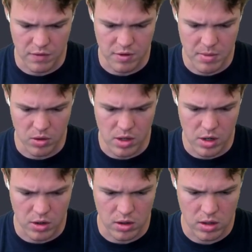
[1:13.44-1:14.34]
in the middle
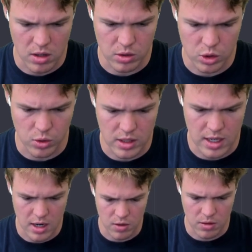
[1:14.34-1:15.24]
here. I'll shrink
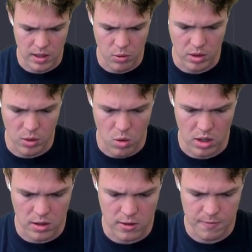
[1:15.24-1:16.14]
down like Willy
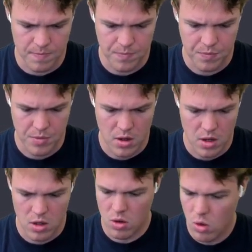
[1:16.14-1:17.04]
Wonka.
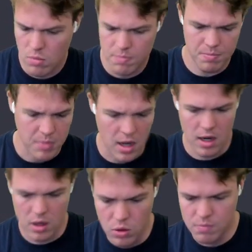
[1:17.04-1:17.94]

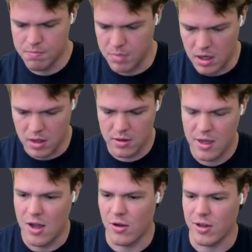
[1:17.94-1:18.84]
Oompa loompa.
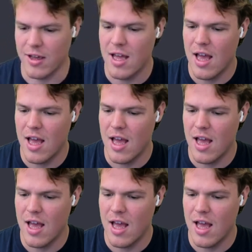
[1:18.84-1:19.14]
Okay.